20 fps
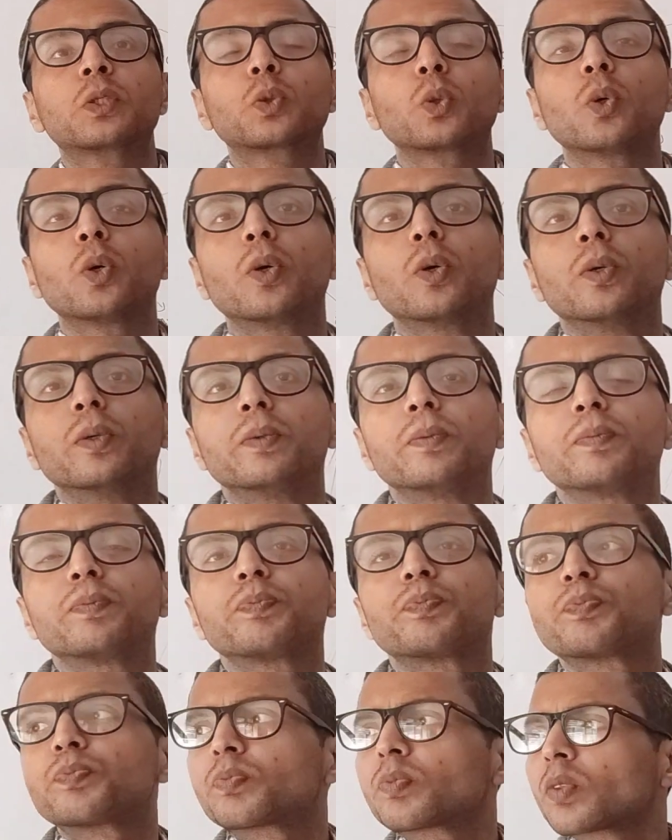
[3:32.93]
So
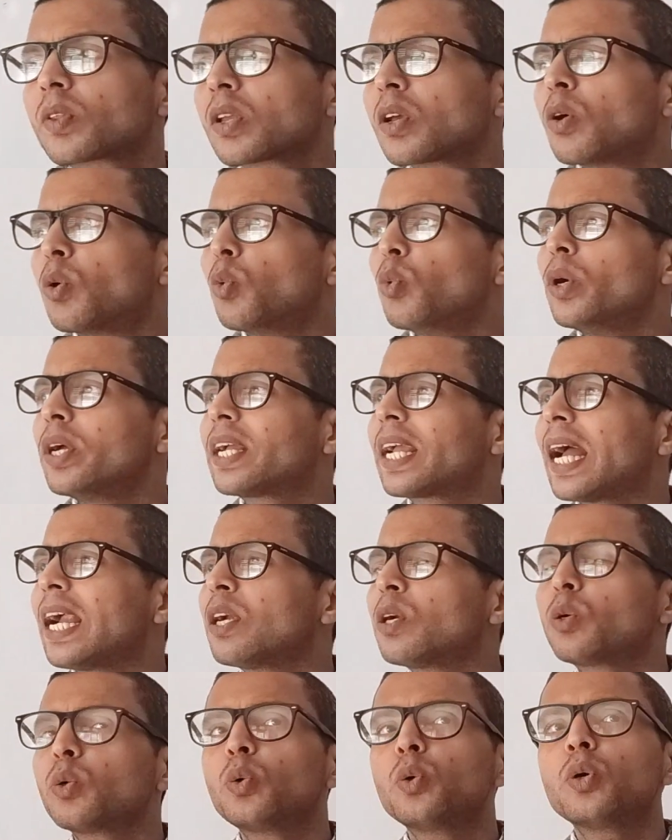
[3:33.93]
we
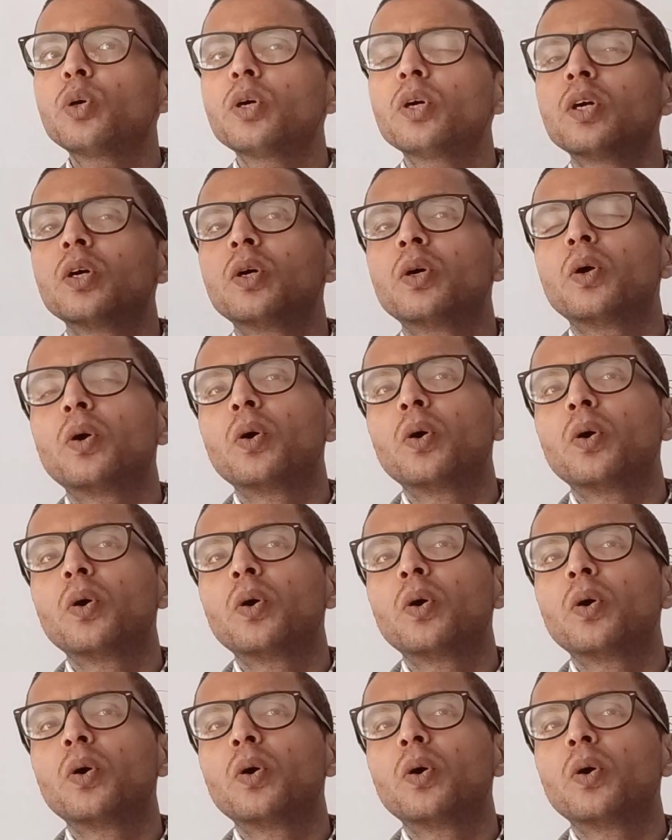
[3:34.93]
can do